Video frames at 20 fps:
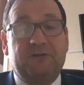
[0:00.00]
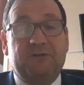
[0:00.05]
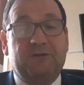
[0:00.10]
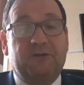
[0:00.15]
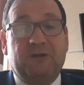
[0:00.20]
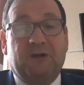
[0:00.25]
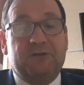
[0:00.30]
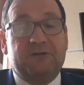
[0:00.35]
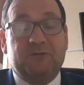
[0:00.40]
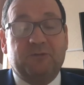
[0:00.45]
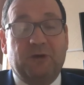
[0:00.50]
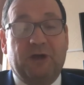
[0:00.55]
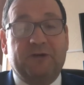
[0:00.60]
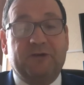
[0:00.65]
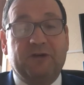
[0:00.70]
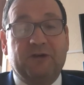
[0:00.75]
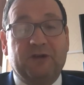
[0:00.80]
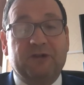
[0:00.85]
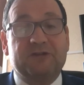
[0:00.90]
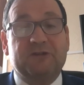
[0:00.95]
not to worry,
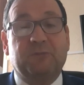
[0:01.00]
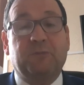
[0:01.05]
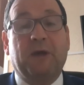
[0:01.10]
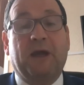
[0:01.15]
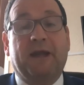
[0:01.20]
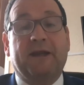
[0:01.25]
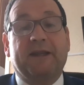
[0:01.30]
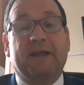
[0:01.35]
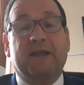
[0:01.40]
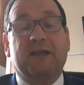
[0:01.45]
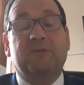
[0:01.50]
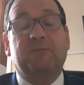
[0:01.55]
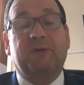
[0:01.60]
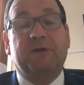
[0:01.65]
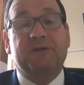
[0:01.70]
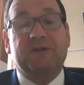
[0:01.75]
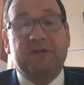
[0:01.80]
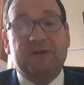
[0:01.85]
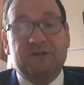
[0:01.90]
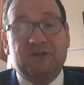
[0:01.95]
not to panic, but
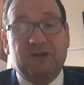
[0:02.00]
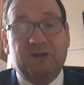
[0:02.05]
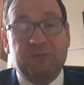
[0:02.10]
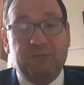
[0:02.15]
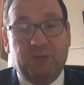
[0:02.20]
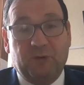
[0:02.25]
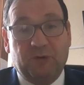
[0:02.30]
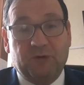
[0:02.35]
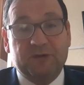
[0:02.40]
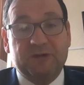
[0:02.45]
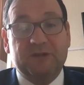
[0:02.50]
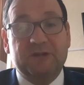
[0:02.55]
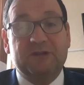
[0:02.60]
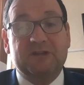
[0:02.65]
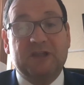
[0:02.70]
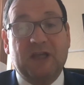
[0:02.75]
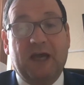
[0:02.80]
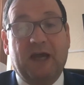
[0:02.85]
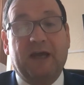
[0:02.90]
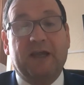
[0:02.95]
it's an important
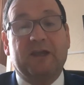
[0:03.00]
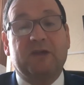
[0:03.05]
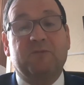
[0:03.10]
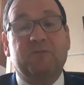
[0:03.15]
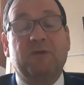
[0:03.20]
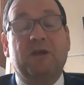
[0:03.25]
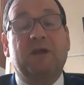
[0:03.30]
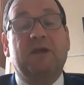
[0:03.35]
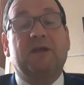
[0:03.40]
time,